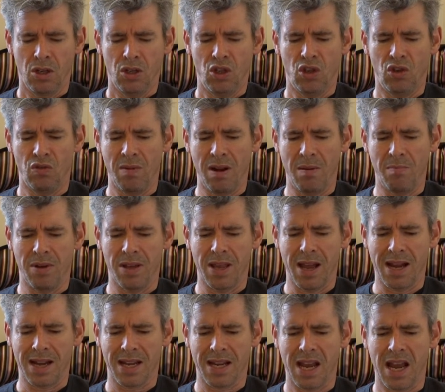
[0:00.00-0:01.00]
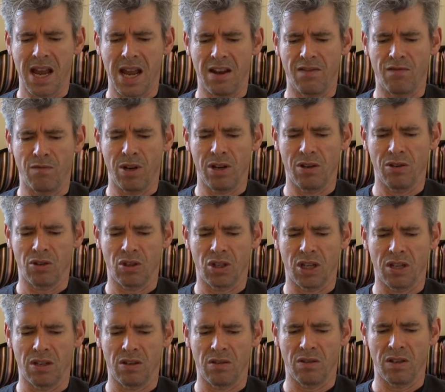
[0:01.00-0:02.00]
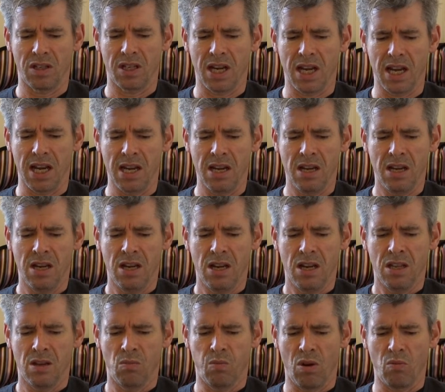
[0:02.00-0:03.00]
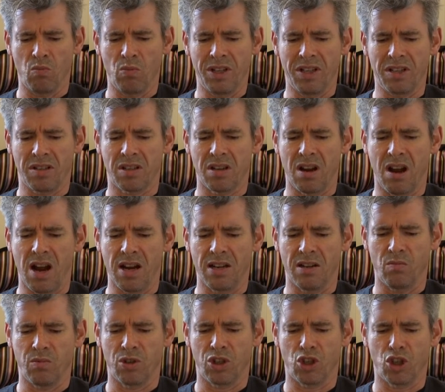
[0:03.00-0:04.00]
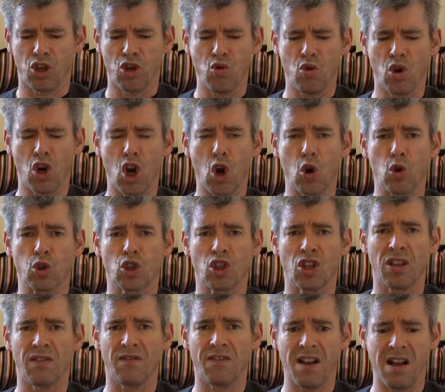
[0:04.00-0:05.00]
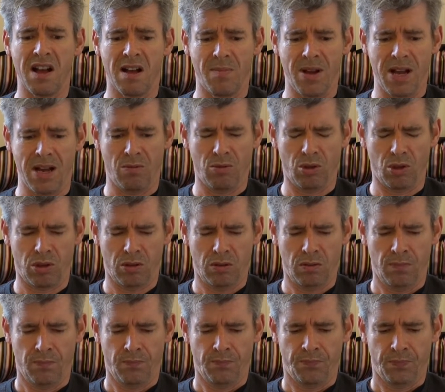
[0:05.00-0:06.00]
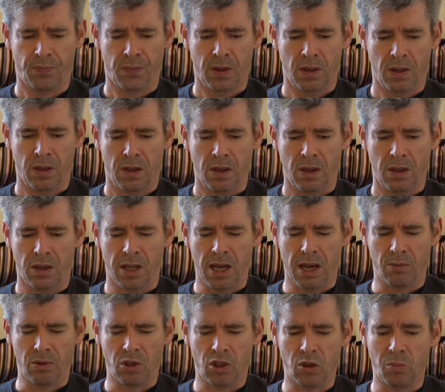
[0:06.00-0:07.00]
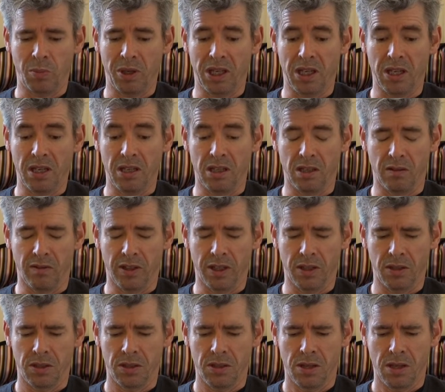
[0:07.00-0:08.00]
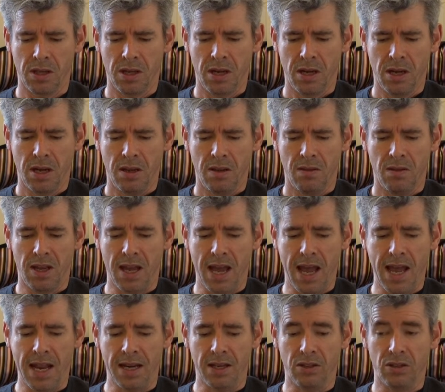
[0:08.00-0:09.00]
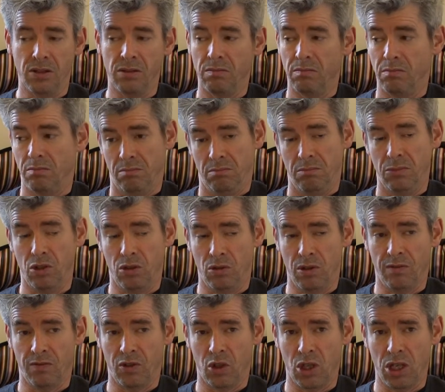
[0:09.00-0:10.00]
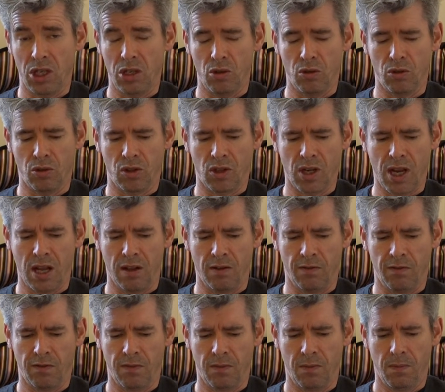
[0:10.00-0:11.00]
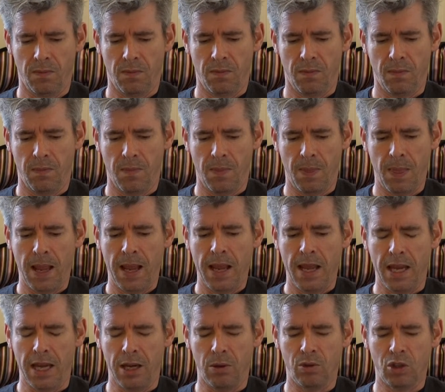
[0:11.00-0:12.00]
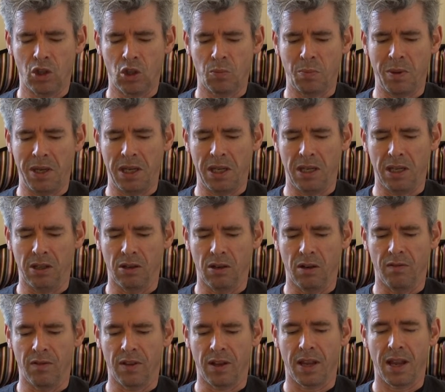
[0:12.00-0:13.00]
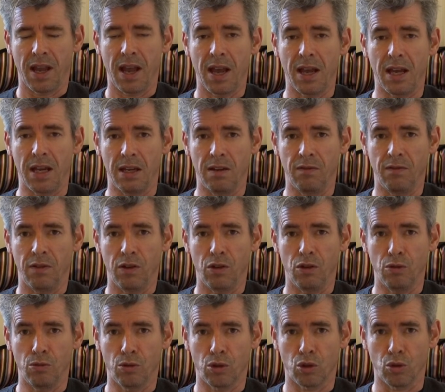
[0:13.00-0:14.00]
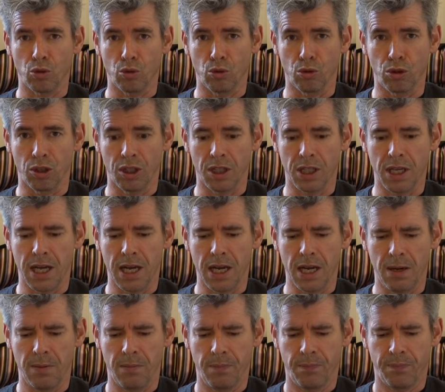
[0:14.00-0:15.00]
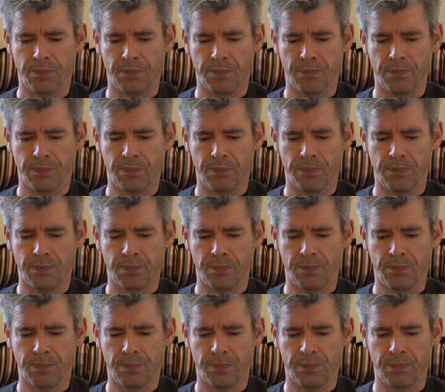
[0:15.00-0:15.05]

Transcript: Do you remember that cave we looked at the other day? The one we decided was too close to the farmhouse? That was the beginning of it. The end you have seen yourself. He was speaking of the cave you saw today.